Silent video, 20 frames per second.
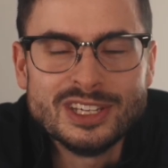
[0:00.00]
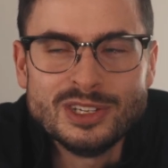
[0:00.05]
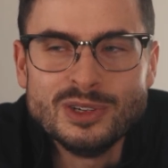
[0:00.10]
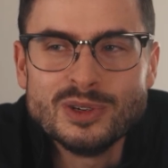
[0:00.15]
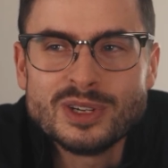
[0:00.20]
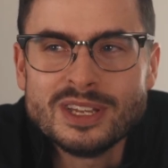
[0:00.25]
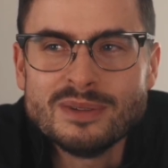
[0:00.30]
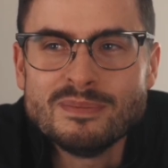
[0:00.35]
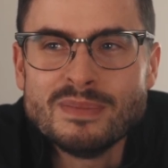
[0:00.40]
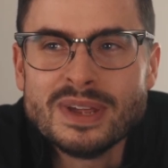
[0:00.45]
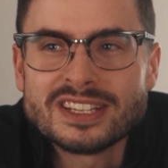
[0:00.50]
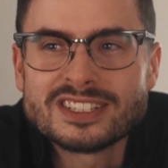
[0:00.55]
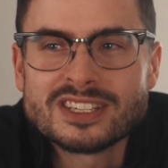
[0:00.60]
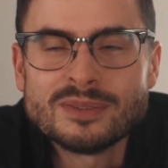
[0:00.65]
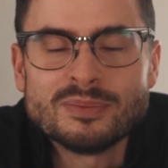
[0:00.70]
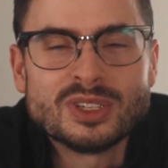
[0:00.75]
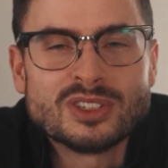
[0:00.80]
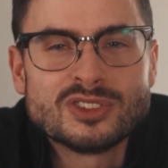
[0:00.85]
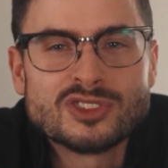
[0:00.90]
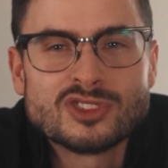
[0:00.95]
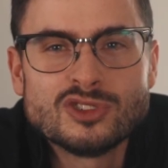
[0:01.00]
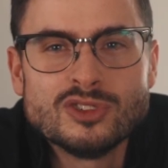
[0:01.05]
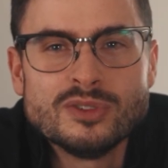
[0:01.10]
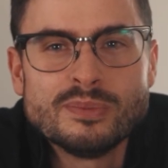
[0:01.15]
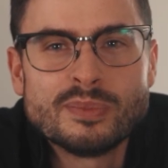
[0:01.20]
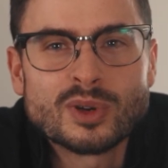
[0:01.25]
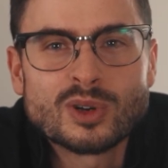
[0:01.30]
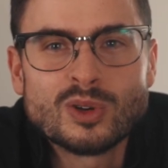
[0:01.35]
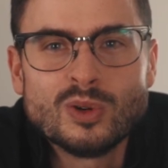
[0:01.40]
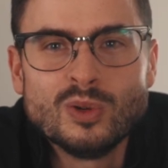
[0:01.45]
You can make something
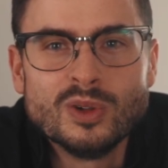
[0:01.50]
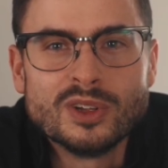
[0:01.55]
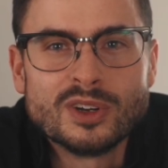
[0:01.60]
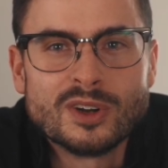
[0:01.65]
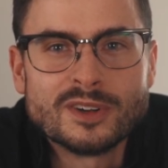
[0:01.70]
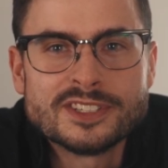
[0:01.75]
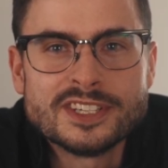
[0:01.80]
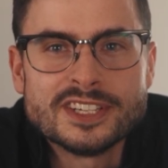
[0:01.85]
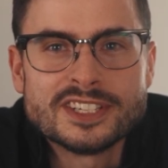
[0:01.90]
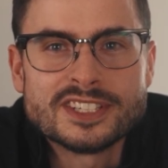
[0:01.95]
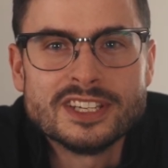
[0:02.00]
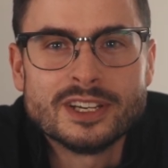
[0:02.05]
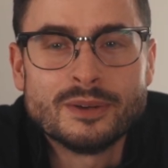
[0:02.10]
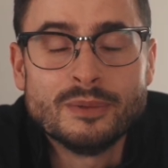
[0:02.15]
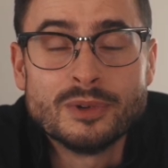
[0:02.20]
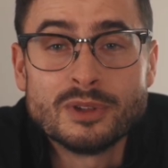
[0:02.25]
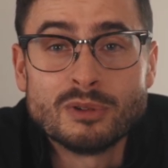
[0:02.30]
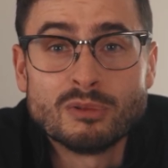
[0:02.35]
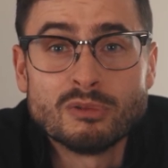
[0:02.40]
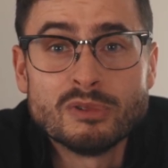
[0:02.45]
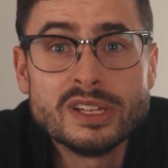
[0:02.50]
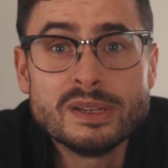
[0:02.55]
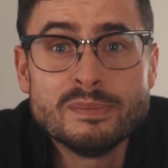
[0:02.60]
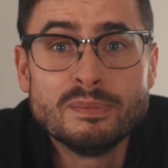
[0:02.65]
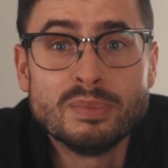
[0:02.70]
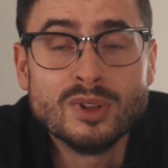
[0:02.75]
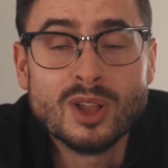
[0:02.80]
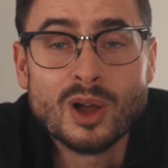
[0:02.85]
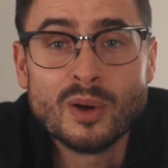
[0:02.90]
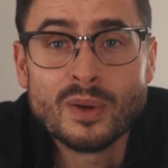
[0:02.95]
super cool and artistic with a really
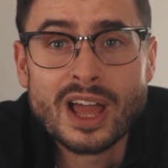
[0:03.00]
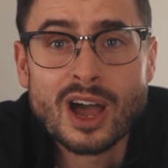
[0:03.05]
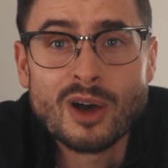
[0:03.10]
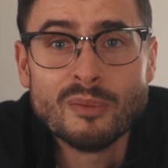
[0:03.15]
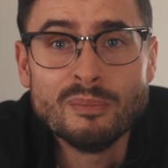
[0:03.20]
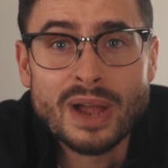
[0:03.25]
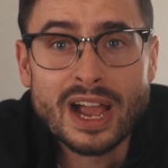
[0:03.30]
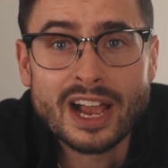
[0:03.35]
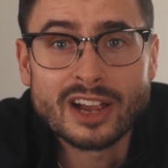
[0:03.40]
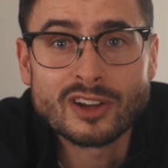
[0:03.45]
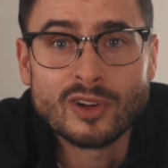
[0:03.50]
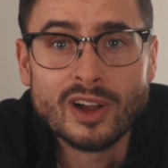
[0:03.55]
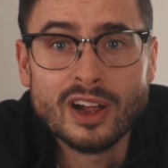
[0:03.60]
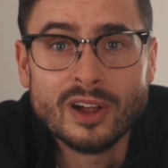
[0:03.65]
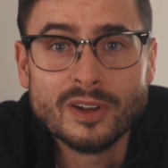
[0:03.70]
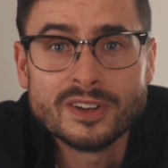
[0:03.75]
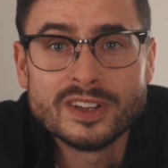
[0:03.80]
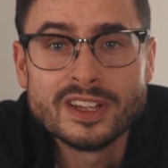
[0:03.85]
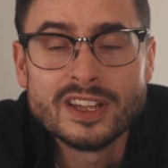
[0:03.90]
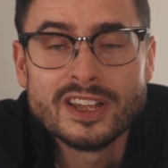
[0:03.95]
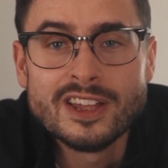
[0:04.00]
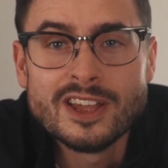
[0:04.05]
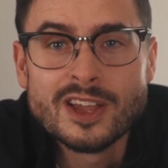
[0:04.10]
blown out background,